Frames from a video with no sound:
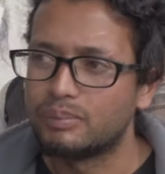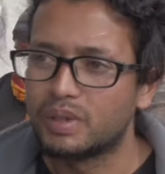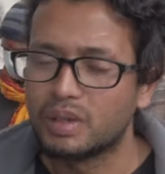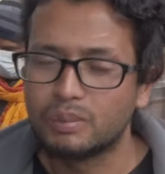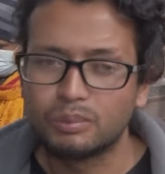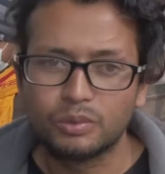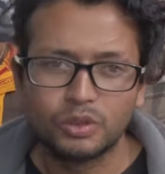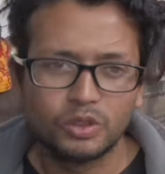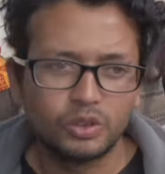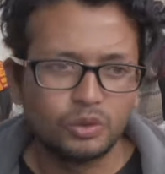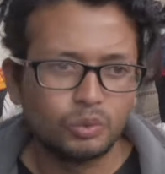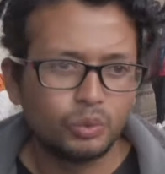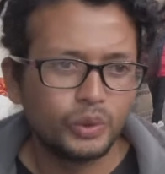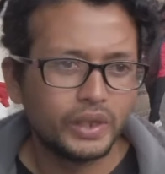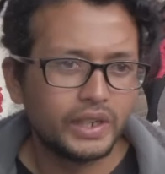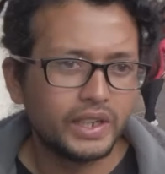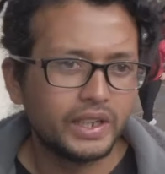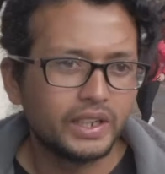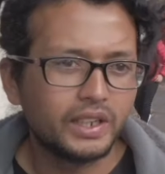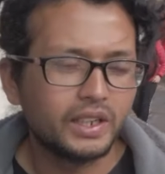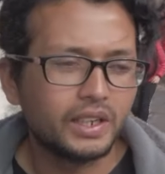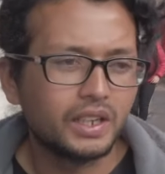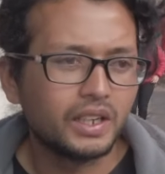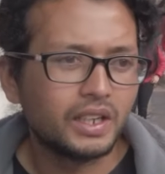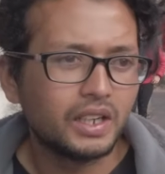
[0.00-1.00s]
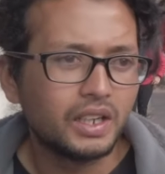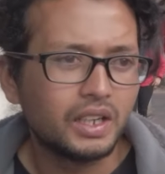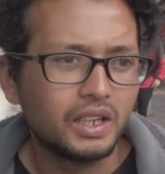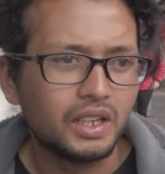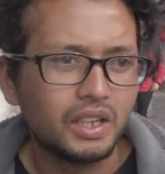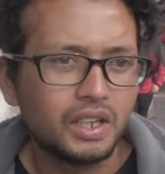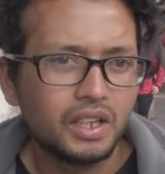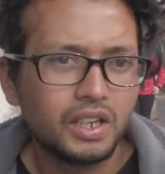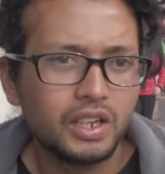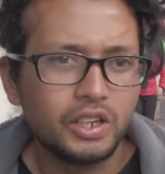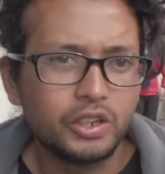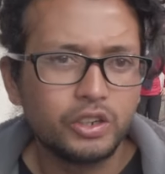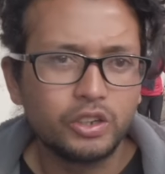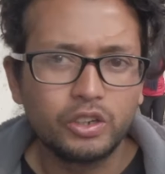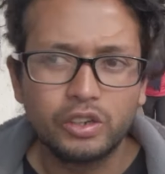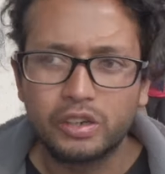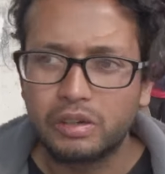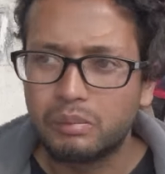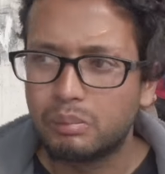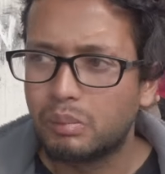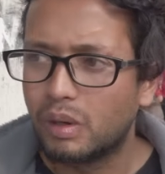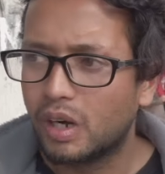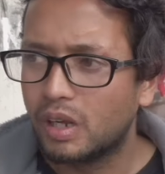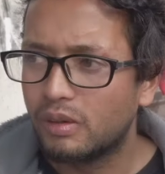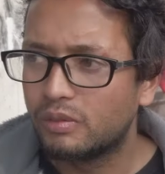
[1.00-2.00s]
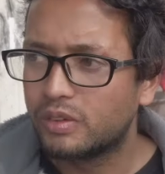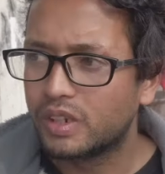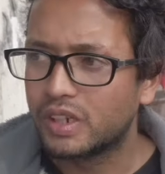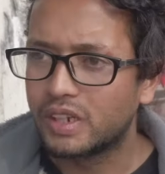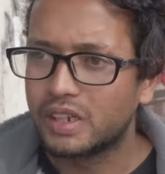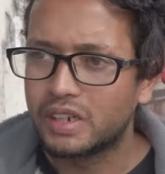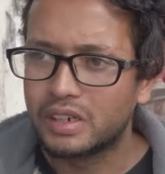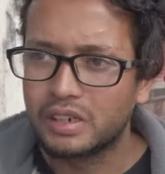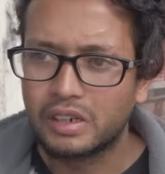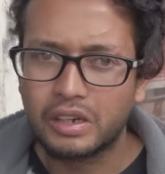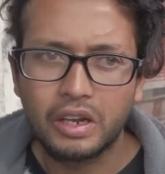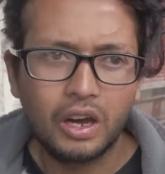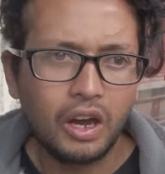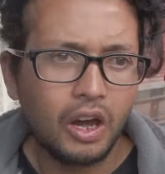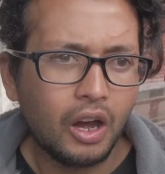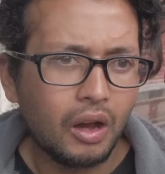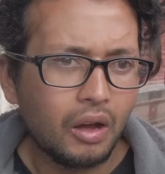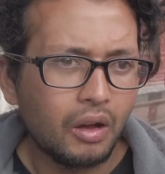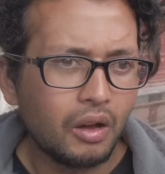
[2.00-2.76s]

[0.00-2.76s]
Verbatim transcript: people were uh, you know involved in